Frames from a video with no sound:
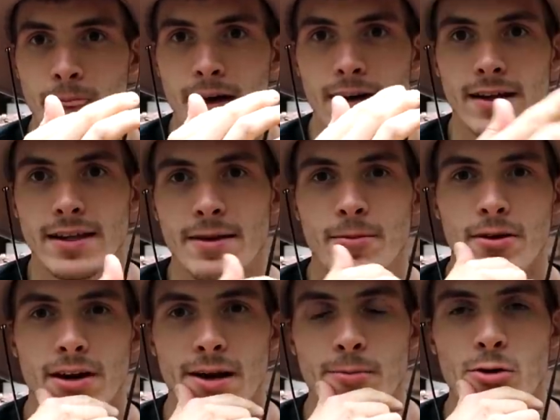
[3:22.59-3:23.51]
Uh, a
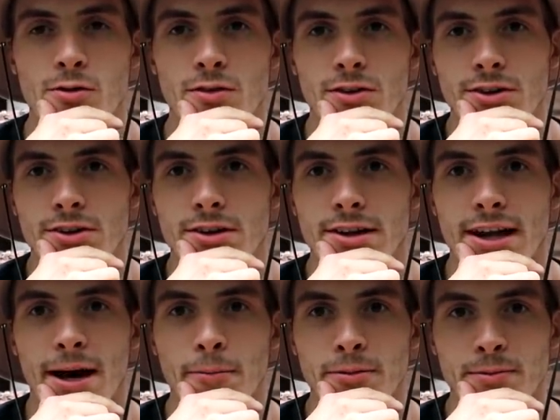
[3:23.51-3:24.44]
neighbor came over and, and
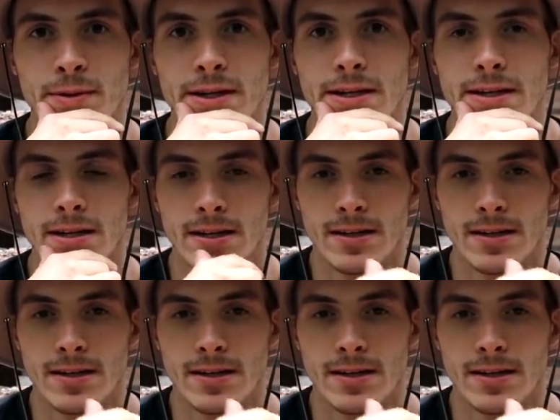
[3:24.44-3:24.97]
helped me